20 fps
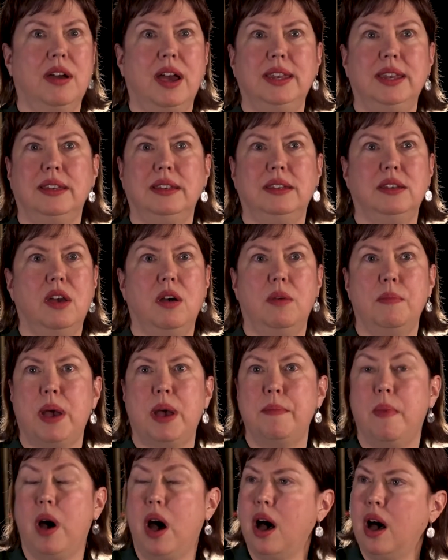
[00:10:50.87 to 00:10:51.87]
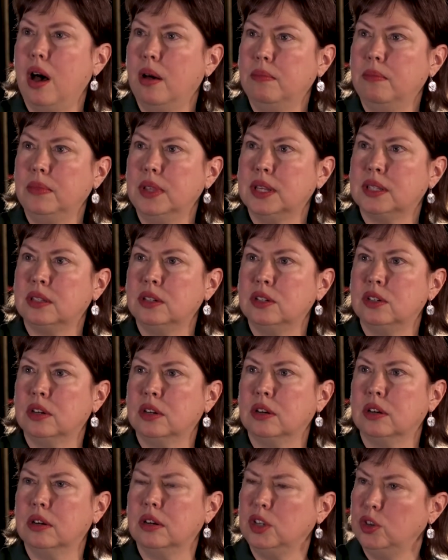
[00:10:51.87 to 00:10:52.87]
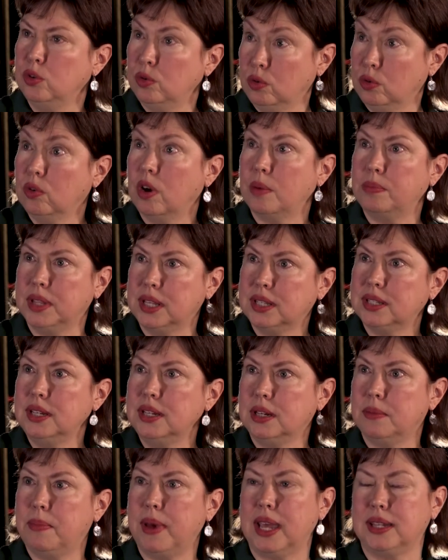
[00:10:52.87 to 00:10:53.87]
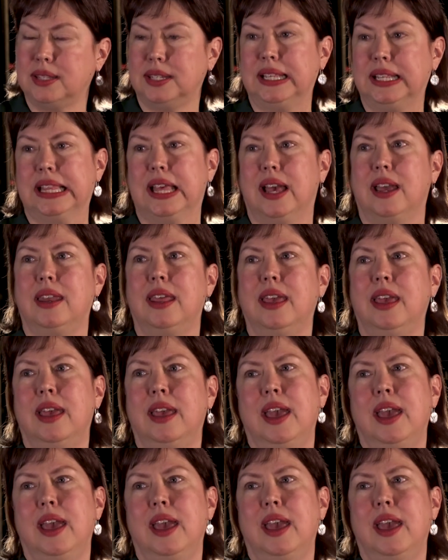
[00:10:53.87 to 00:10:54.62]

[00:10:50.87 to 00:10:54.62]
I didn't know. My mom listened to her. You grew up listening to Patsy Cline.